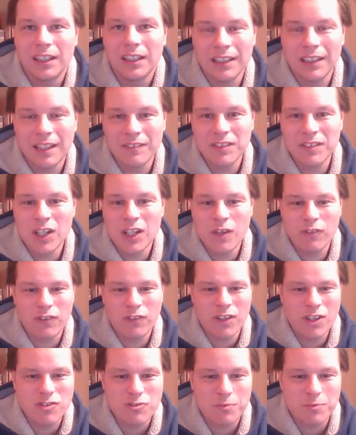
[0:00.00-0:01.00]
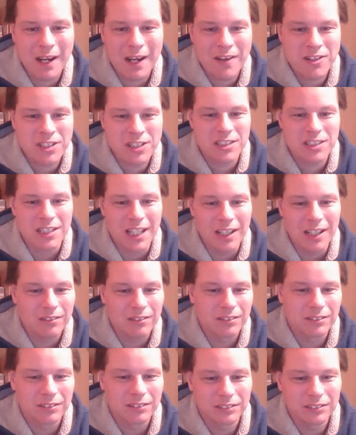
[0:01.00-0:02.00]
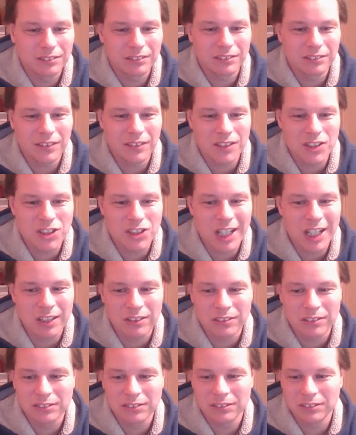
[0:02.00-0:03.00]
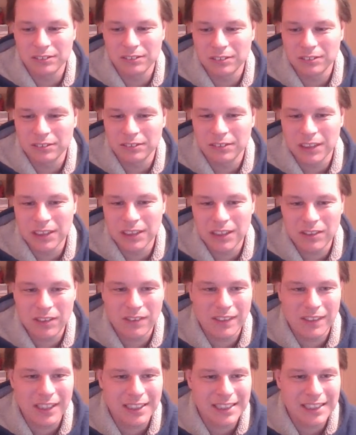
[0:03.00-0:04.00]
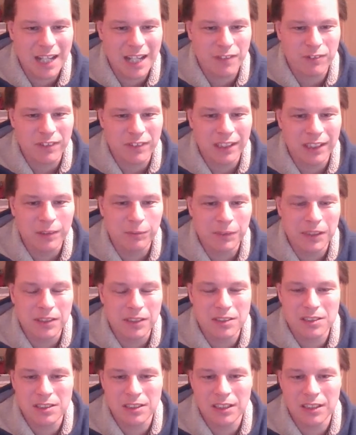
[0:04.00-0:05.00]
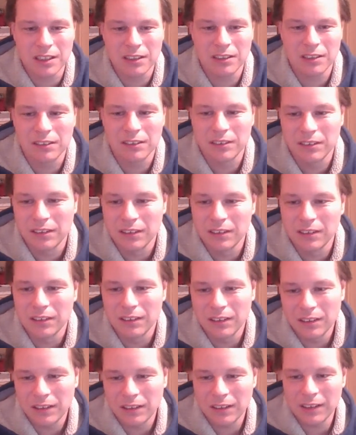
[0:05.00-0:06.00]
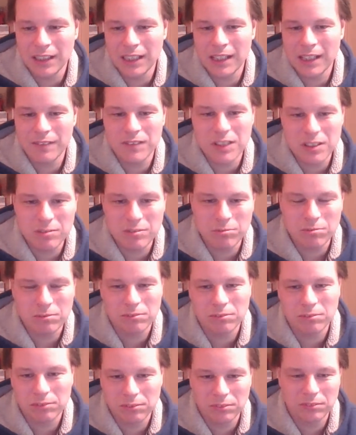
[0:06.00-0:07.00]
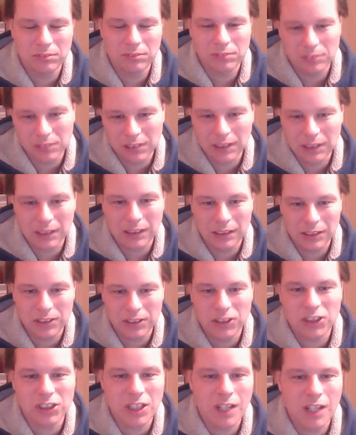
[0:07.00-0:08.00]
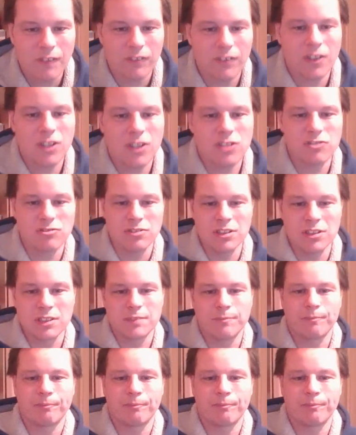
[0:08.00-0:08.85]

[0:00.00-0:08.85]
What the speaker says: over 100 parishes now on the channel. I don't know the exact figure, but I think I've done just over 100.